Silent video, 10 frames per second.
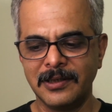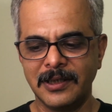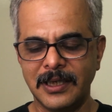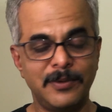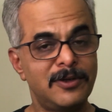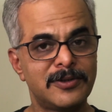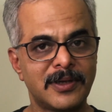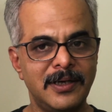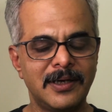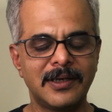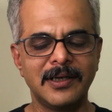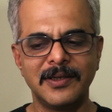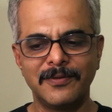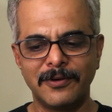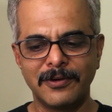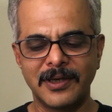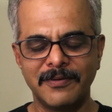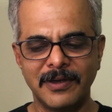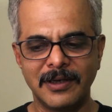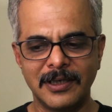I am also conducting the
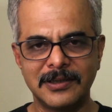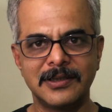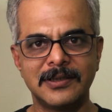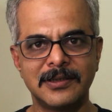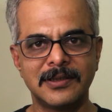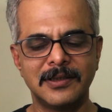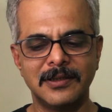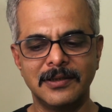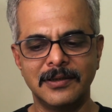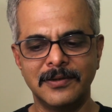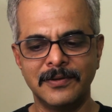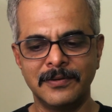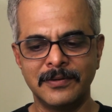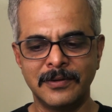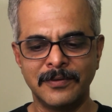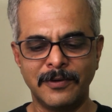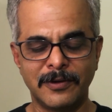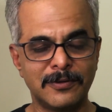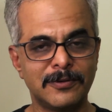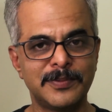photography classes for
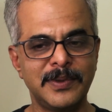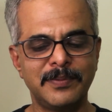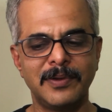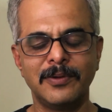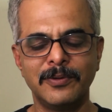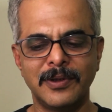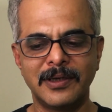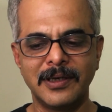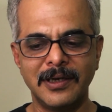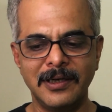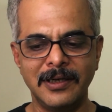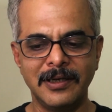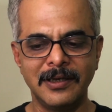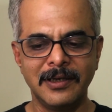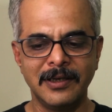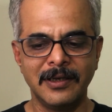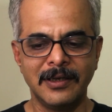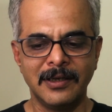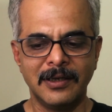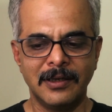those people who are really
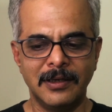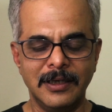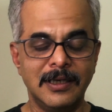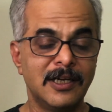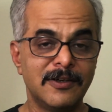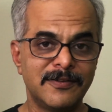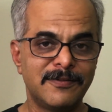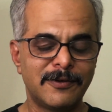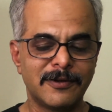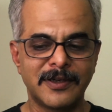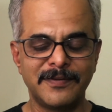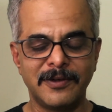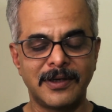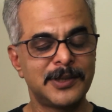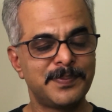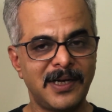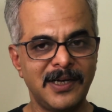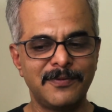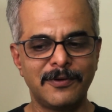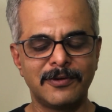in love of photography or
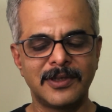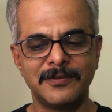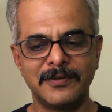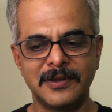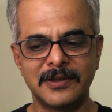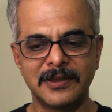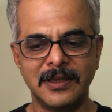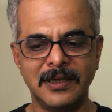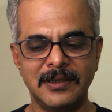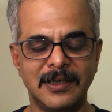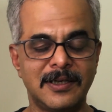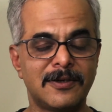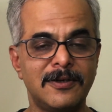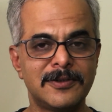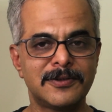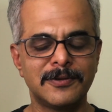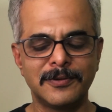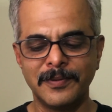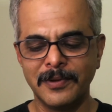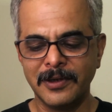aspiring photographers, and there are
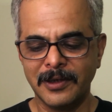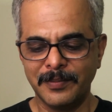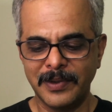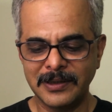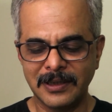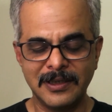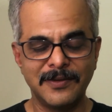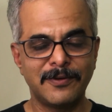also basically the